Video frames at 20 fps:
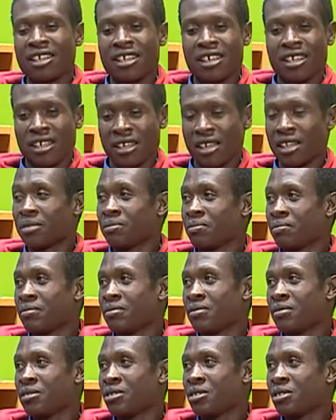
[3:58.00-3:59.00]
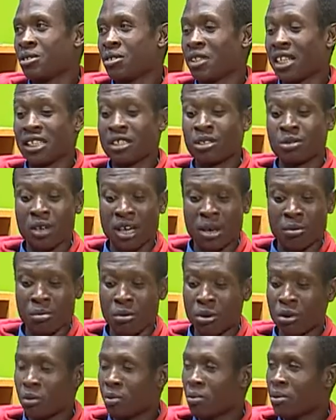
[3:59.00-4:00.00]
Yeah. So that is why I'm more
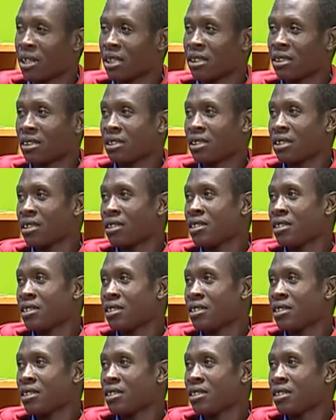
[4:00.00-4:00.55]
on pencil.